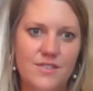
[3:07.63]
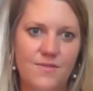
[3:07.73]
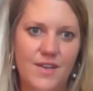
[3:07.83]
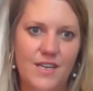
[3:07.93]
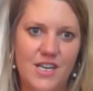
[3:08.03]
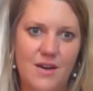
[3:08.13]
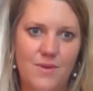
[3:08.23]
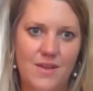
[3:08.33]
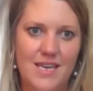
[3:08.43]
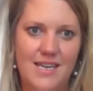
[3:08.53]
to flesh out
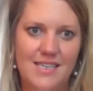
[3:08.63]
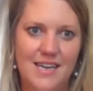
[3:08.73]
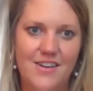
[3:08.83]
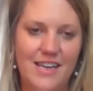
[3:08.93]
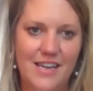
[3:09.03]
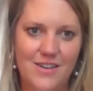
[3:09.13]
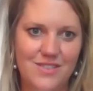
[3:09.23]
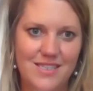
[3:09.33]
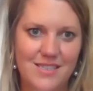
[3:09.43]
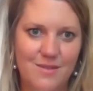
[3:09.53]
what that entire
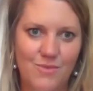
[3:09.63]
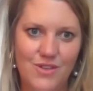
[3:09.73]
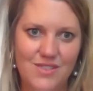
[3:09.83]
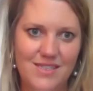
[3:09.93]
ecosystem looks